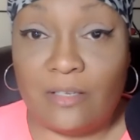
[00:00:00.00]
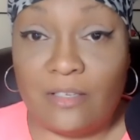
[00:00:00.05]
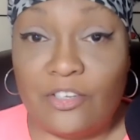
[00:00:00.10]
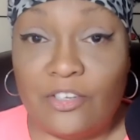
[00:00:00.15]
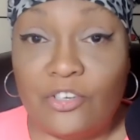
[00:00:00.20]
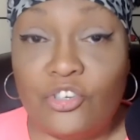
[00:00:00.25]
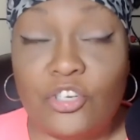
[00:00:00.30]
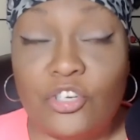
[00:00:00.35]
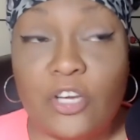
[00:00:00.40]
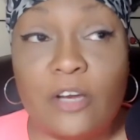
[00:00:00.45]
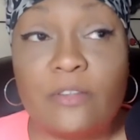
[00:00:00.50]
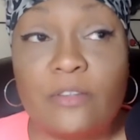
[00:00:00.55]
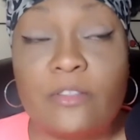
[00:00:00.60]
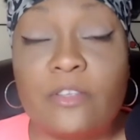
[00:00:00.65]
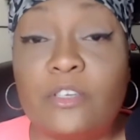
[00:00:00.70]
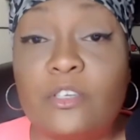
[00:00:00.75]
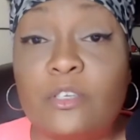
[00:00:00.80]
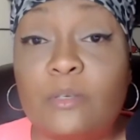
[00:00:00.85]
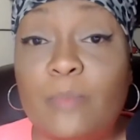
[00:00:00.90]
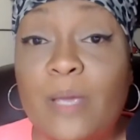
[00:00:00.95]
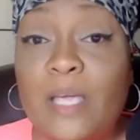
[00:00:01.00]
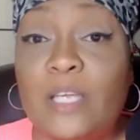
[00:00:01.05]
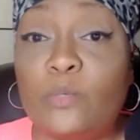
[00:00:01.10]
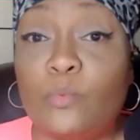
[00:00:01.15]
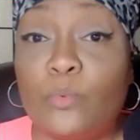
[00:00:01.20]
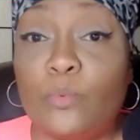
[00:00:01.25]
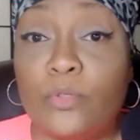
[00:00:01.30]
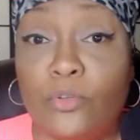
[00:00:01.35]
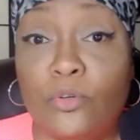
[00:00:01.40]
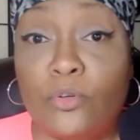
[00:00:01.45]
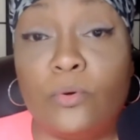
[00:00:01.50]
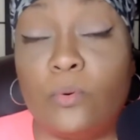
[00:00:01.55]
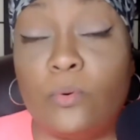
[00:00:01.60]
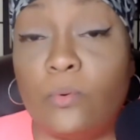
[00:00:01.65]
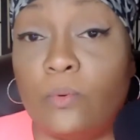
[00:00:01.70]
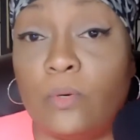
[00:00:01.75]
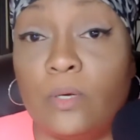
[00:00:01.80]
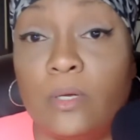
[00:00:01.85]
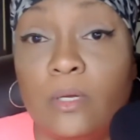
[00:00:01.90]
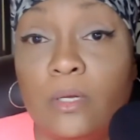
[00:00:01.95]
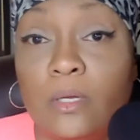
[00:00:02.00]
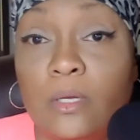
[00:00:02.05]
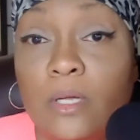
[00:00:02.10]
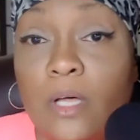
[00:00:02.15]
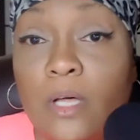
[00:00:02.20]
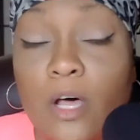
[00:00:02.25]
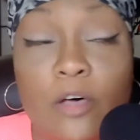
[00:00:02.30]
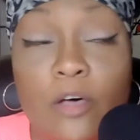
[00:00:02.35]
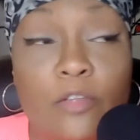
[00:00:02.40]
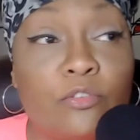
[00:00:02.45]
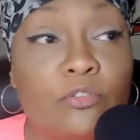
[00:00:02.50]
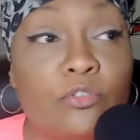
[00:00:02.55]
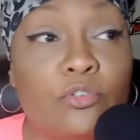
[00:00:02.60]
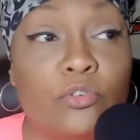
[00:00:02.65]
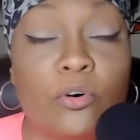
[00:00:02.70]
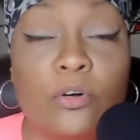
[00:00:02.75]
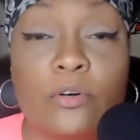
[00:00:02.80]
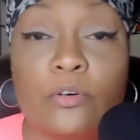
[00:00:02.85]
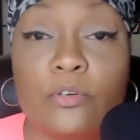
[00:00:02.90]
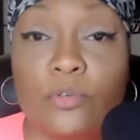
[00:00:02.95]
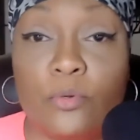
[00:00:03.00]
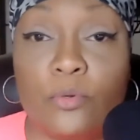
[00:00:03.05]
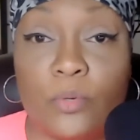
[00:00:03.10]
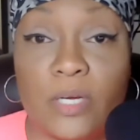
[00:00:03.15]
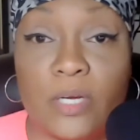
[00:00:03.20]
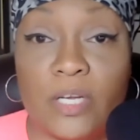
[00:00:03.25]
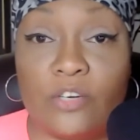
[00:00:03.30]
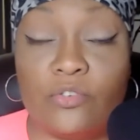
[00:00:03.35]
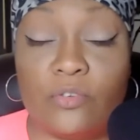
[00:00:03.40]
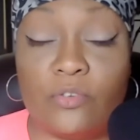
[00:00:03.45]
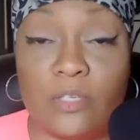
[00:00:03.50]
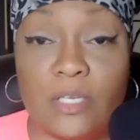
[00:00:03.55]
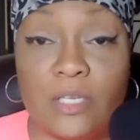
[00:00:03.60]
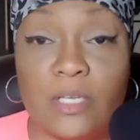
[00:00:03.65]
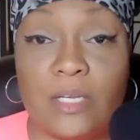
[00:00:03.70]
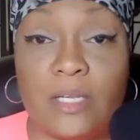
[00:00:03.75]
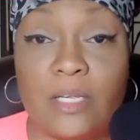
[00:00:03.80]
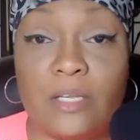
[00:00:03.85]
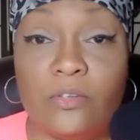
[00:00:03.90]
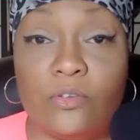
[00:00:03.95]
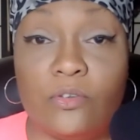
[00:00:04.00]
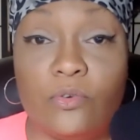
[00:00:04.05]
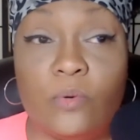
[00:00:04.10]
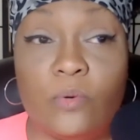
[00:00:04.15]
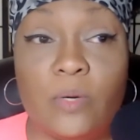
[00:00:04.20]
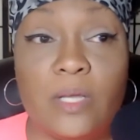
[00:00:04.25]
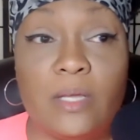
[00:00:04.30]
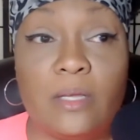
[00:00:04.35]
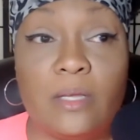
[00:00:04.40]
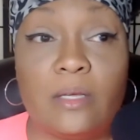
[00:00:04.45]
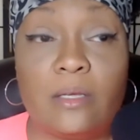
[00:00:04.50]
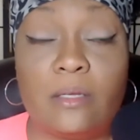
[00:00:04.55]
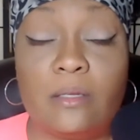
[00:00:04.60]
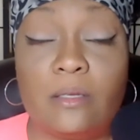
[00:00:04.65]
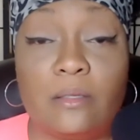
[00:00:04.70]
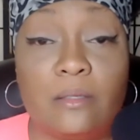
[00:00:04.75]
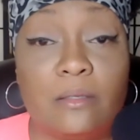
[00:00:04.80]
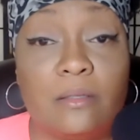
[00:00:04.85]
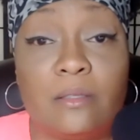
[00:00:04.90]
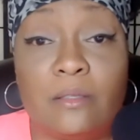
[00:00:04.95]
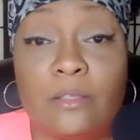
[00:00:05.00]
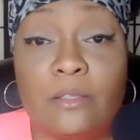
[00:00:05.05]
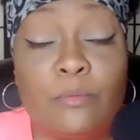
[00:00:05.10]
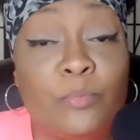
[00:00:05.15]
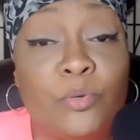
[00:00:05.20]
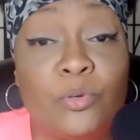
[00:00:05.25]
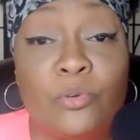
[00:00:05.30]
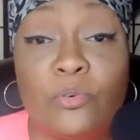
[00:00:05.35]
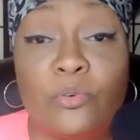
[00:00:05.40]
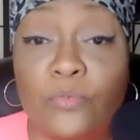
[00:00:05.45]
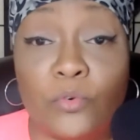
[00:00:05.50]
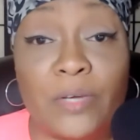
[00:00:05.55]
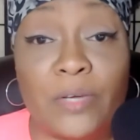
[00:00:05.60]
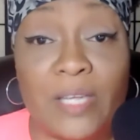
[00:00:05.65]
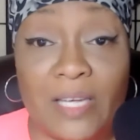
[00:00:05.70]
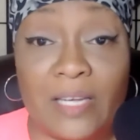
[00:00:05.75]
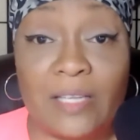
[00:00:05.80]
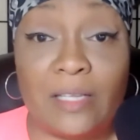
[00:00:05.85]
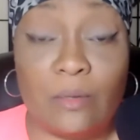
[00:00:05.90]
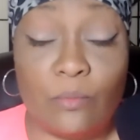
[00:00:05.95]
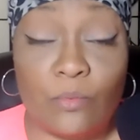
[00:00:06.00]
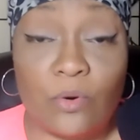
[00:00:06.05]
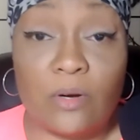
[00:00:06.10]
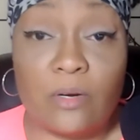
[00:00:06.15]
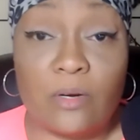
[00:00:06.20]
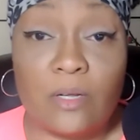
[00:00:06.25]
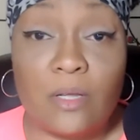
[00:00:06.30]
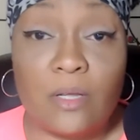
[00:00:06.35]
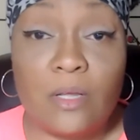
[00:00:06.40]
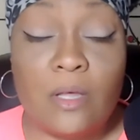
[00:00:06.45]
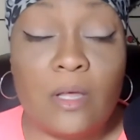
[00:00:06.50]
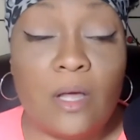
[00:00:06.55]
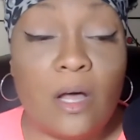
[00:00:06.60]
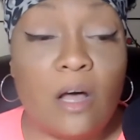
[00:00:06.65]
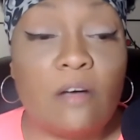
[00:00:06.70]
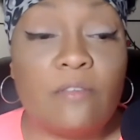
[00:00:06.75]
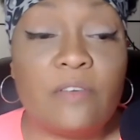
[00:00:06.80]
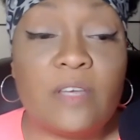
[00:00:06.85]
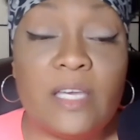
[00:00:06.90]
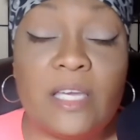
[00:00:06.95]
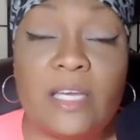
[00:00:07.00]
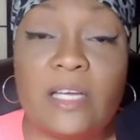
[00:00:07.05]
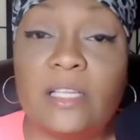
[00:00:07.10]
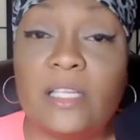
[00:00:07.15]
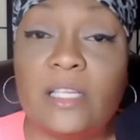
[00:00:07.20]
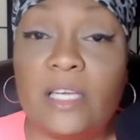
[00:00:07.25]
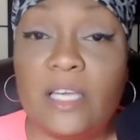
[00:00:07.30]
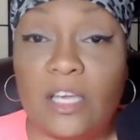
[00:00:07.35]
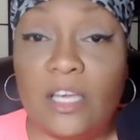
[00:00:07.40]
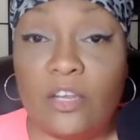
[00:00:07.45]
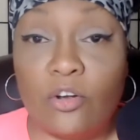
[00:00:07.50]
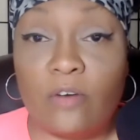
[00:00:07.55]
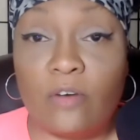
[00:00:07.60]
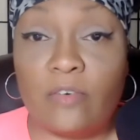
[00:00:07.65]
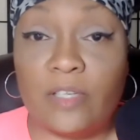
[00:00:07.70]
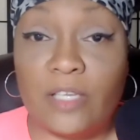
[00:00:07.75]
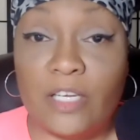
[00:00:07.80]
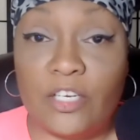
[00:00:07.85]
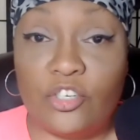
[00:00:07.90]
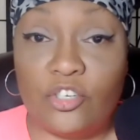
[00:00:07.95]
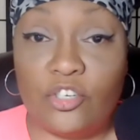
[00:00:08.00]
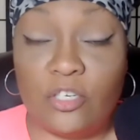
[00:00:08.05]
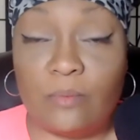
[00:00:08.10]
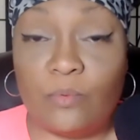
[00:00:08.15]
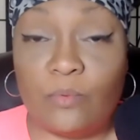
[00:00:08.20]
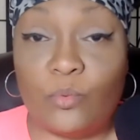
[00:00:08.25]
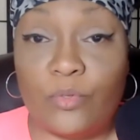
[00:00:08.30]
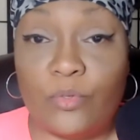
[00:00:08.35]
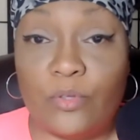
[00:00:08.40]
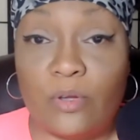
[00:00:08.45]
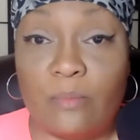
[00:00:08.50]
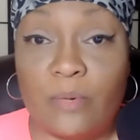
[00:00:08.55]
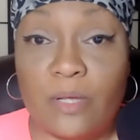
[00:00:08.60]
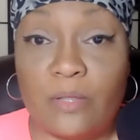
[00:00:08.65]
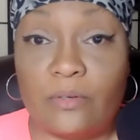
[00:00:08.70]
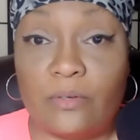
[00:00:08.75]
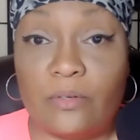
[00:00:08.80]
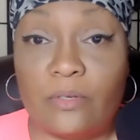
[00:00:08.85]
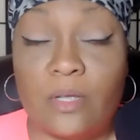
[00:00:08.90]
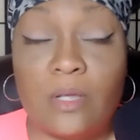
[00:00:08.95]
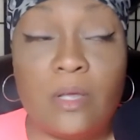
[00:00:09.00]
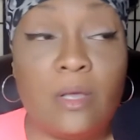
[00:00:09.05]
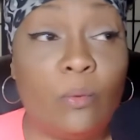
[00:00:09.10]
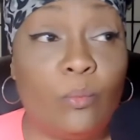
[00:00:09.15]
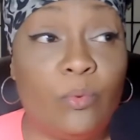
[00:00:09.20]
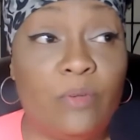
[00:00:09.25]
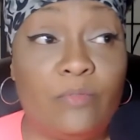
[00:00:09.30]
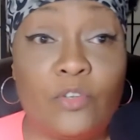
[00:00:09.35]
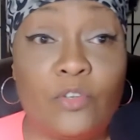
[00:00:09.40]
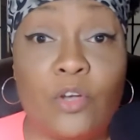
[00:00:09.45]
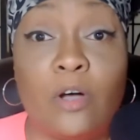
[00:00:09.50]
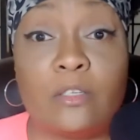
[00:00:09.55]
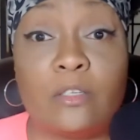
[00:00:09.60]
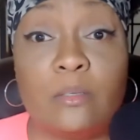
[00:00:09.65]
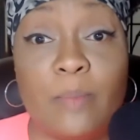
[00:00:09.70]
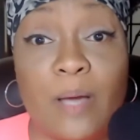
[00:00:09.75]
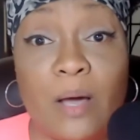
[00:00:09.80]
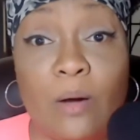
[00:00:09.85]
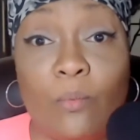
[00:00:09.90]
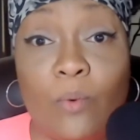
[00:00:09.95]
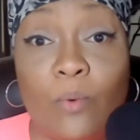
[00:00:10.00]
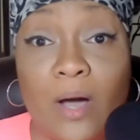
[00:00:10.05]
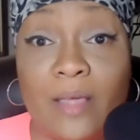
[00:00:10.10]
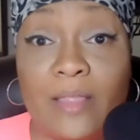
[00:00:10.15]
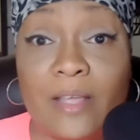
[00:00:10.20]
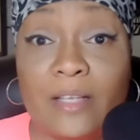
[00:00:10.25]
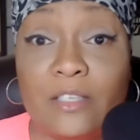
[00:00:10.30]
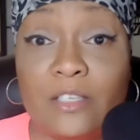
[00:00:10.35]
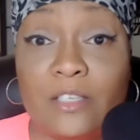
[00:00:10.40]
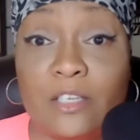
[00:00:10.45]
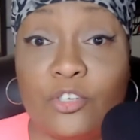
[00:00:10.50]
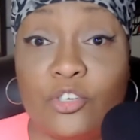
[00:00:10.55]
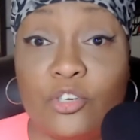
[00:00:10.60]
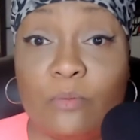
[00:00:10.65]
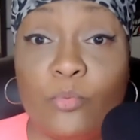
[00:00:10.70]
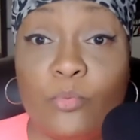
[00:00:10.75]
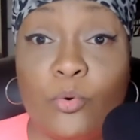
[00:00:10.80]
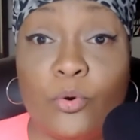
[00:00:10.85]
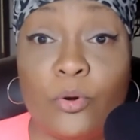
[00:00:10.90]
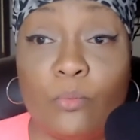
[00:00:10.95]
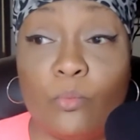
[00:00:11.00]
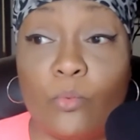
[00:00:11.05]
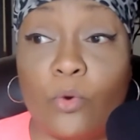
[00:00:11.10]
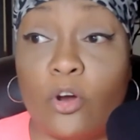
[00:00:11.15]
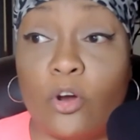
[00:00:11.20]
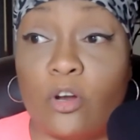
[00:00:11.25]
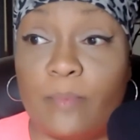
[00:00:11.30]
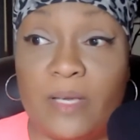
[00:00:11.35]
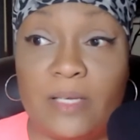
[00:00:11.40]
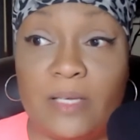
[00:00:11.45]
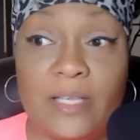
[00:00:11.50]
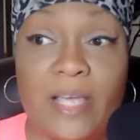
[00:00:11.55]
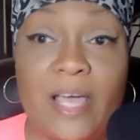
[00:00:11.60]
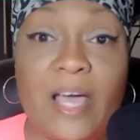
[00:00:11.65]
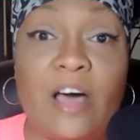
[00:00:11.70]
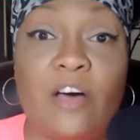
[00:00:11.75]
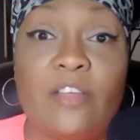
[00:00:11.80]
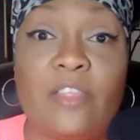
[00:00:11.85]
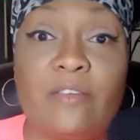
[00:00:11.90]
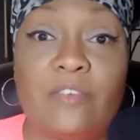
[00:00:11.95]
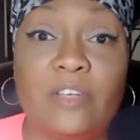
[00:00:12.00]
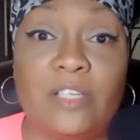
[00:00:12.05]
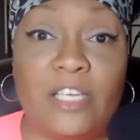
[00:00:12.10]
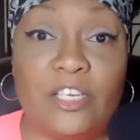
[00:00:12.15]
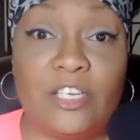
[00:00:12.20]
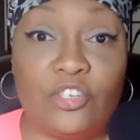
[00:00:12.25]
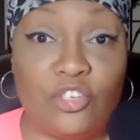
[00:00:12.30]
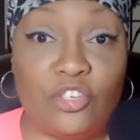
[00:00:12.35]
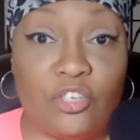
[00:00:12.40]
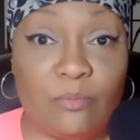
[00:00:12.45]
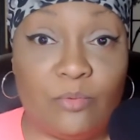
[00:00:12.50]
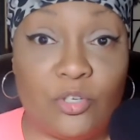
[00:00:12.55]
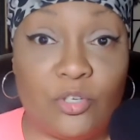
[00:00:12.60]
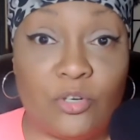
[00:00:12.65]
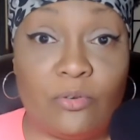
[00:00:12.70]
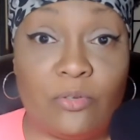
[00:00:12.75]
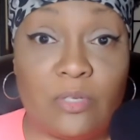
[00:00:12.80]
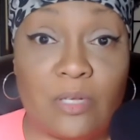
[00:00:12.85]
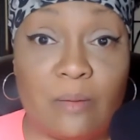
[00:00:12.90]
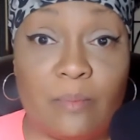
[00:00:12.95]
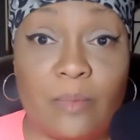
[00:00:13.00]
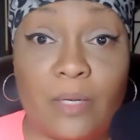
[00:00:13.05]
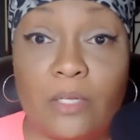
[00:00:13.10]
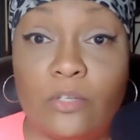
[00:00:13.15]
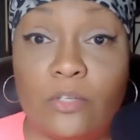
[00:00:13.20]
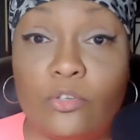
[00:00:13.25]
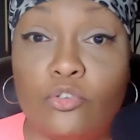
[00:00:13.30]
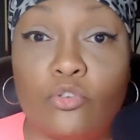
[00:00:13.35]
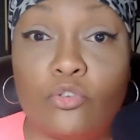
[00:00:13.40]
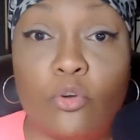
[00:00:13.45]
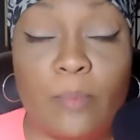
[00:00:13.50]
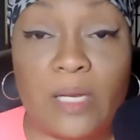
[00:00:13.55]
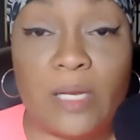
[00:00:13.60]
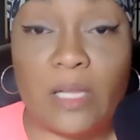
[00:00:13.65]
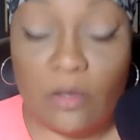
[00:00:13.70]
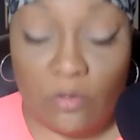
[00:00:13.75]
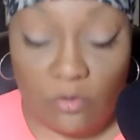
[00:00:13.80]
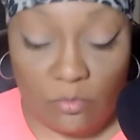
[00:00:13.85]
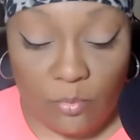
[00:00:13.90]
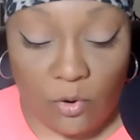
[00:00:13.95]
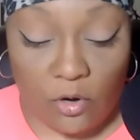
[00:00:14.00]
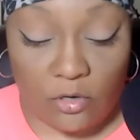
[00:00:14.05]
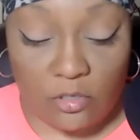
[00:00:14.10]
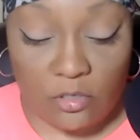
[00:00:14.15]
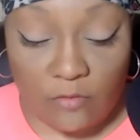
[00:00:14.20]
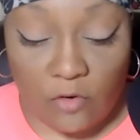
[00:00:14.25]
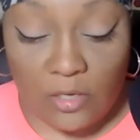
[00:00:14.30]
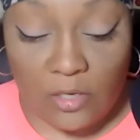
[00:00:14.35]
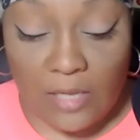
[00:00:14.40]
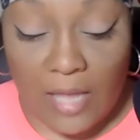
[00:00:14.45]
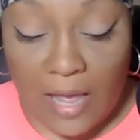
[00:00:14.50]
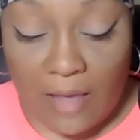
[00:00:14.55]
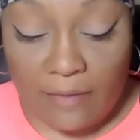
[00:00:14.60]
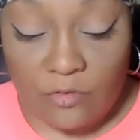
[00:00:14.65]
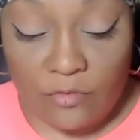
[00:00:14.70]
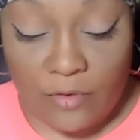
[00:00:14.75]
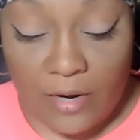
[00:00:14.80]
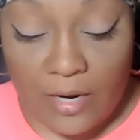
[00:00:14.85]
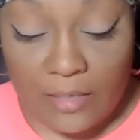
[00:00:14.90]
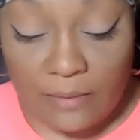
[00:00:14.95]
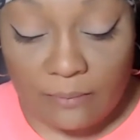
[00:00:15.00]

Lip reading: share this space with you, other daughters who are interested in doing the beautiful healing work of healing in our relationships with our mothers. We've talked about why that's such an important work because of how that relationship shows up in so many other parts of our lives, right?